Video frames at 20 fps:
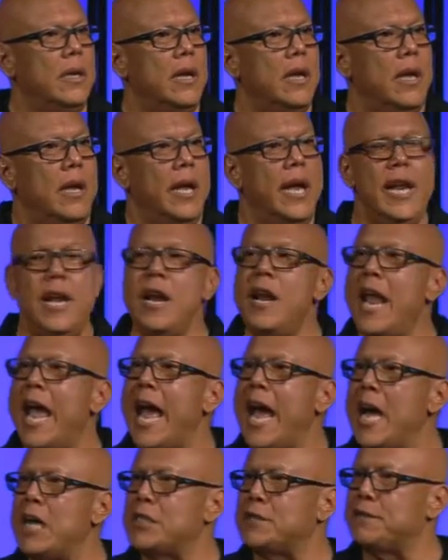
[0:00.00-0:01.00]
He didn't
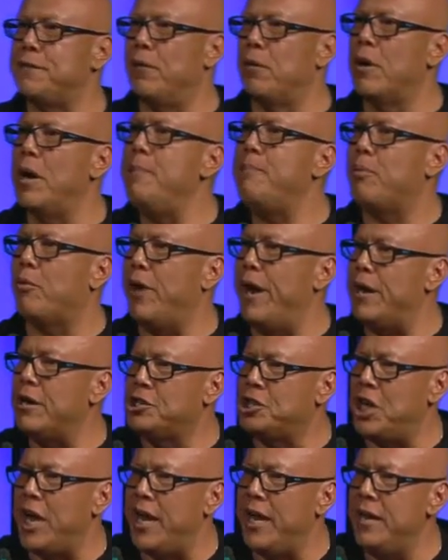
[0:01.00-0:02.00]
ask for a prayer
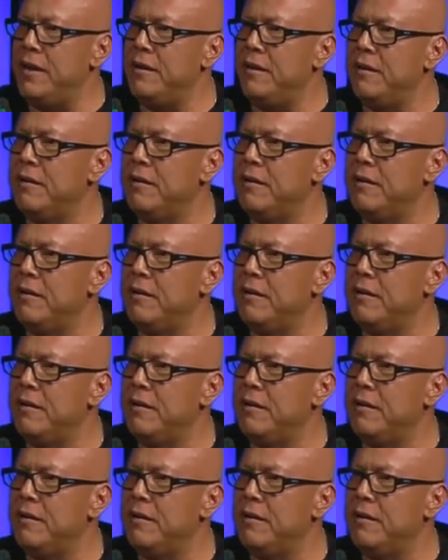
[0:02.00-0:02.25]
chain.